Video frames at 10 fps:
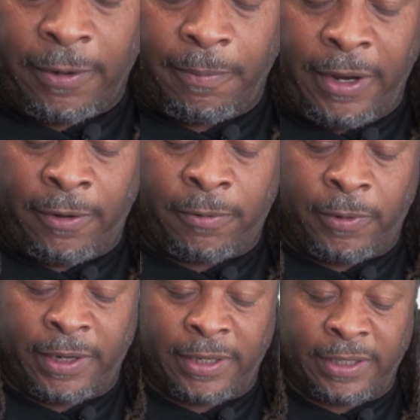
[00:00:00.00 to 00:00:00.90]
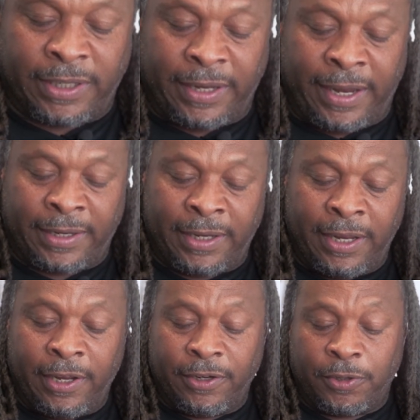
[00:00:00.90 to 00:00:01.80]
your male quick disconnect
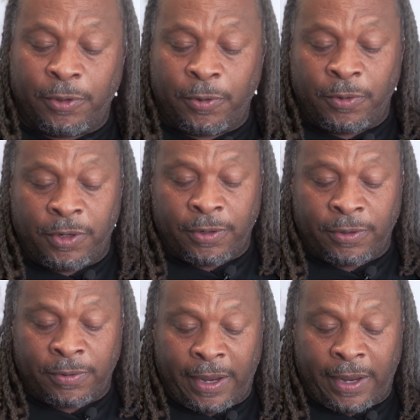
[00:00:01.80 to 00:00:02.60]
to your